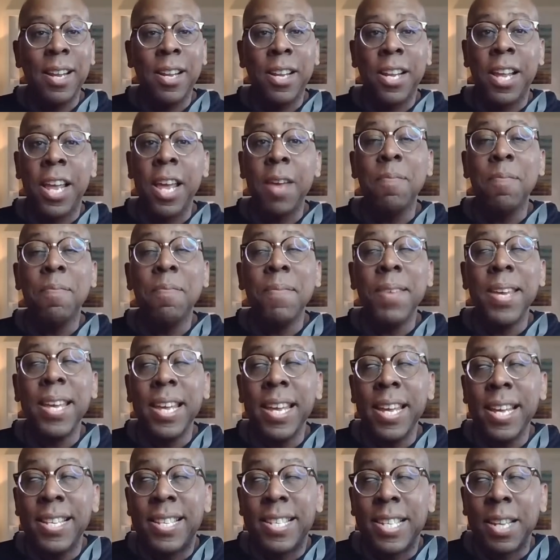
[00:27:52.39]
Give
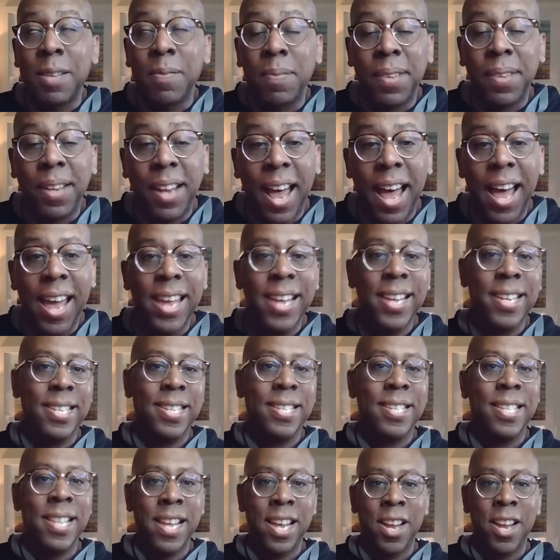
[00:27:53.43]
me some
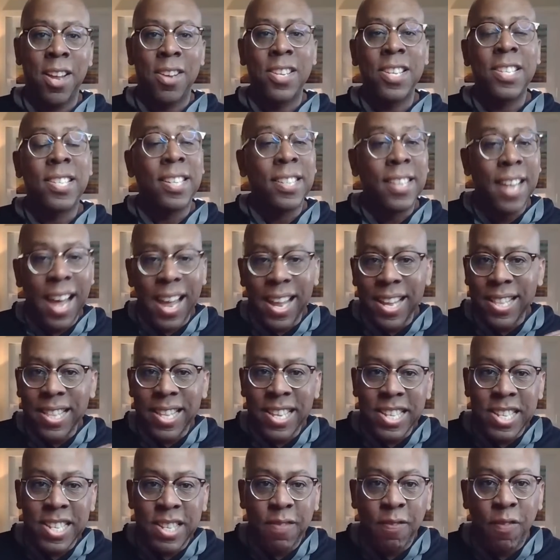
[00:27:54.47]
likes there. Just like
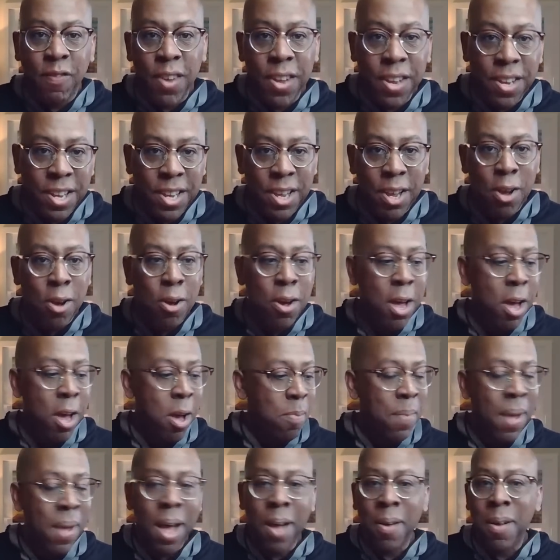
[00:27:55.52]
this video.
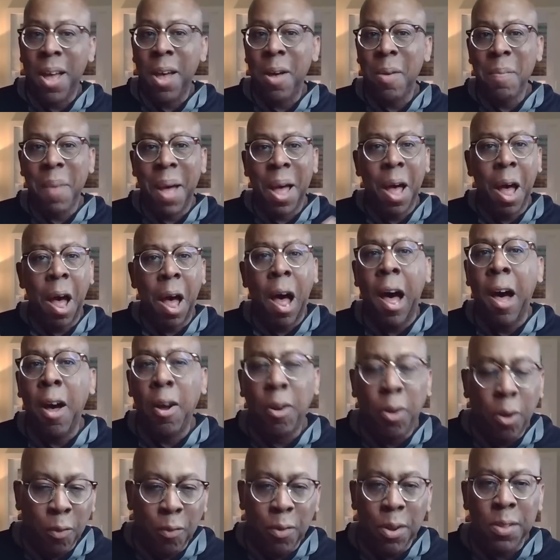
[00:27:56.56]
Help my
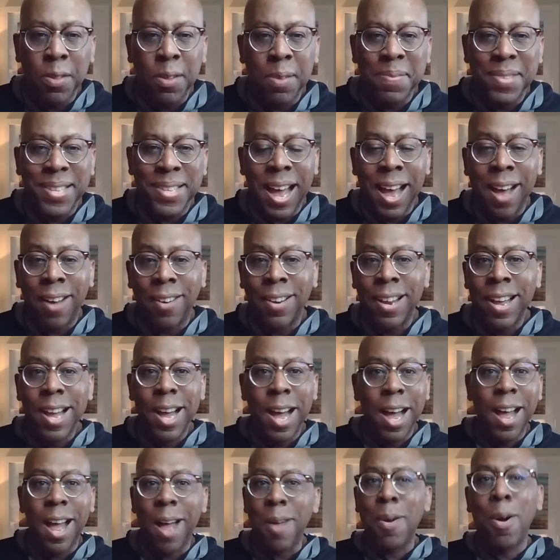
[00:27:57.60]
algorithms out.
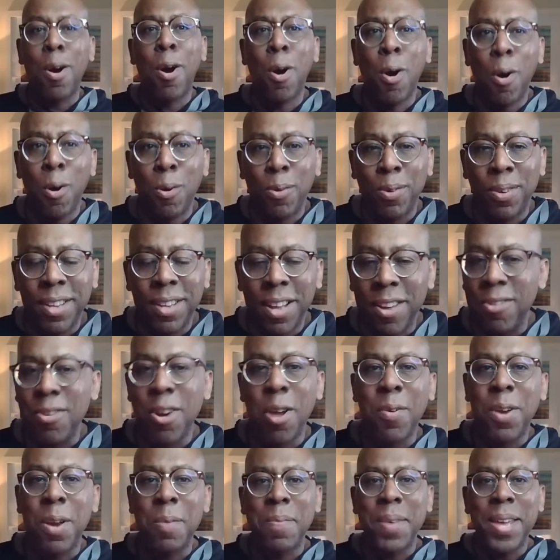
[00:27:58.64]
I'm old. I don't
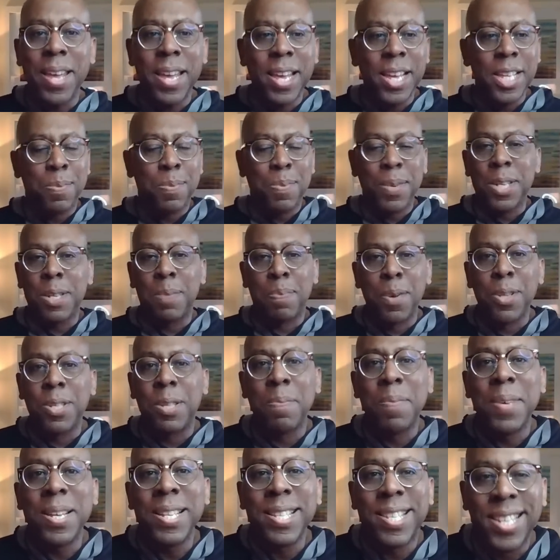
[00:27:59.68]
know what it means, but it's supposed to
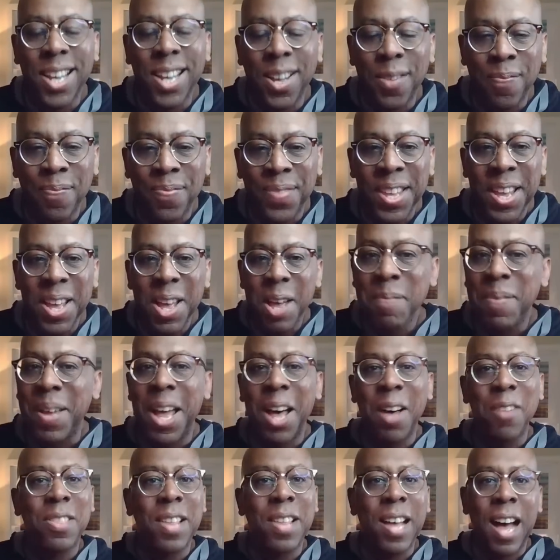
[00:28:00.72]
mean something. But
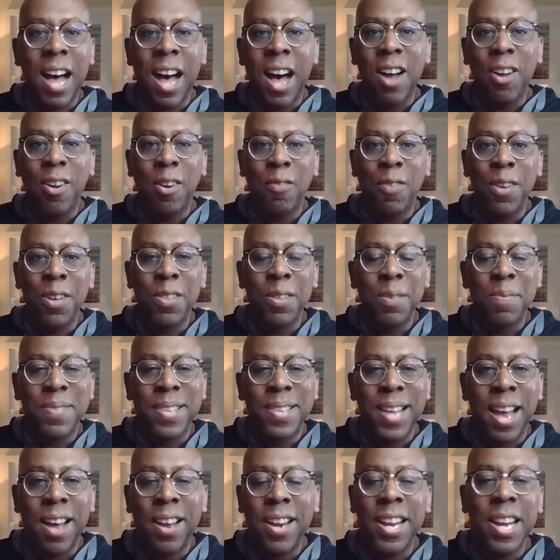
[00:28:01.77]
help the algorithms
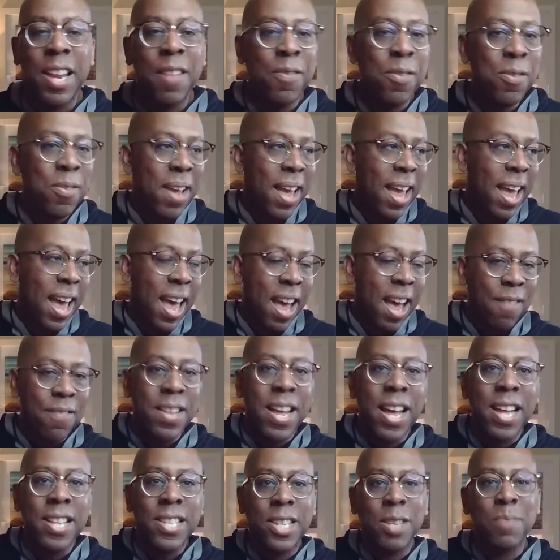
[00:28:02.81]
out. And if you have
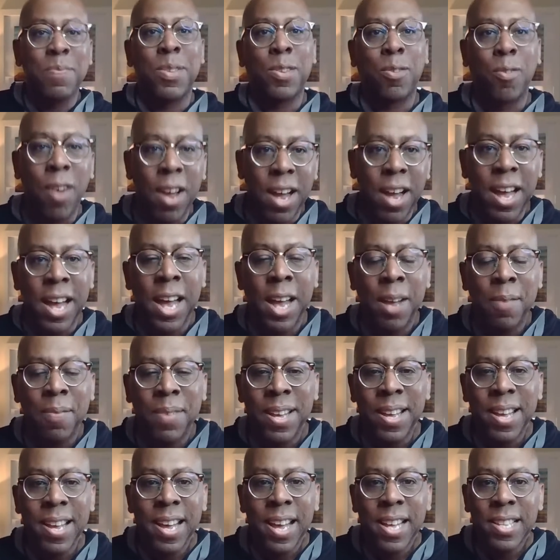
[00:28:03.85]
not subscribed
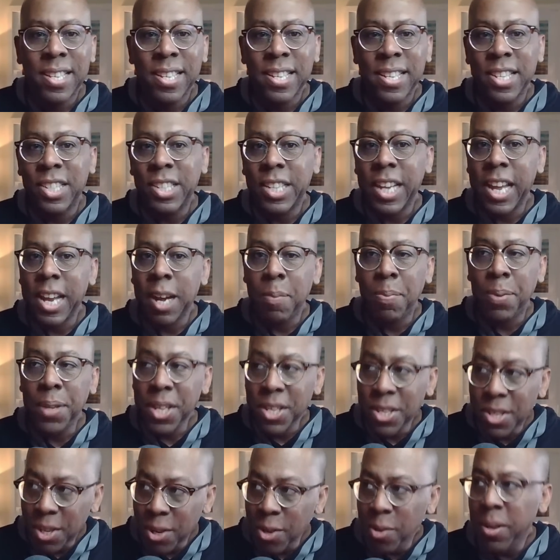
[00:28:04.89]
to this channel,
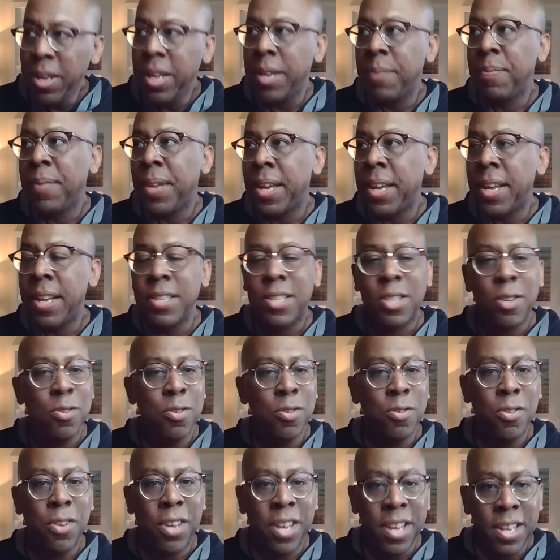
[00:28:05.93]
please do it, man. So
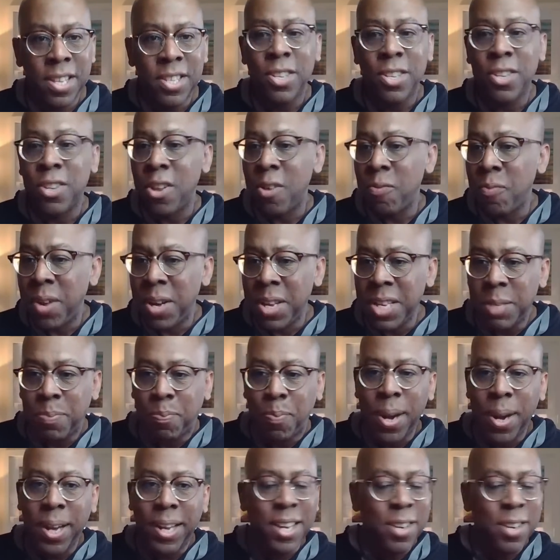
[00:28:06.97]
you can get to when these
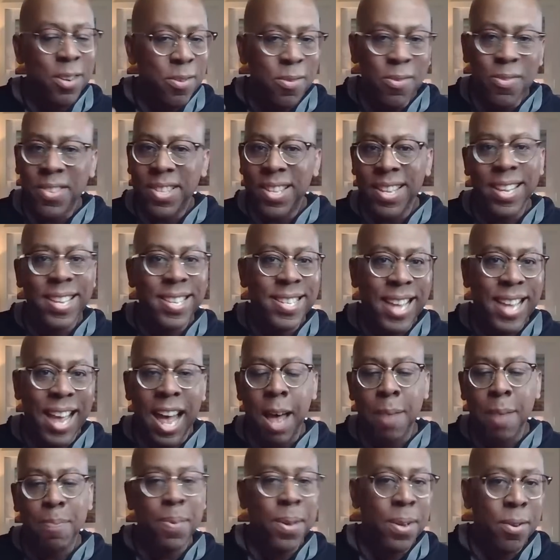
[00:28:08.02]
breaking news things
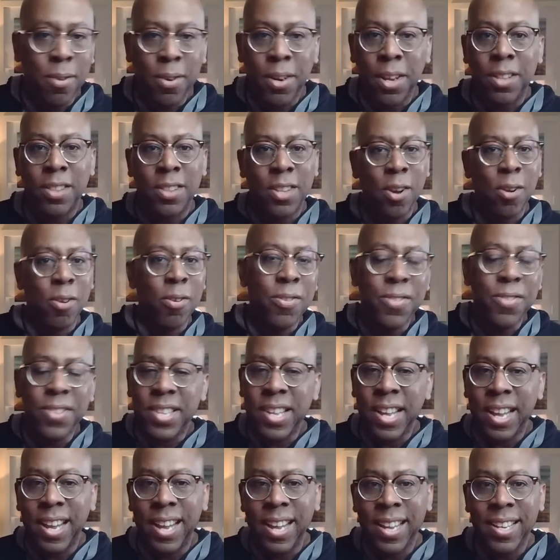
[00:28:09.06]
happen on a
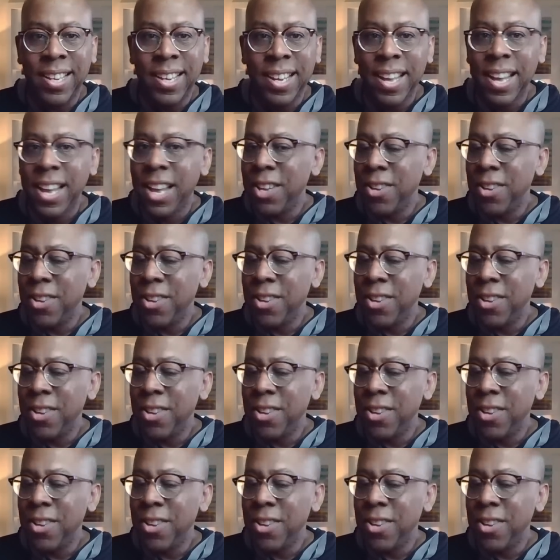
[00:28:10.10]
Thursday.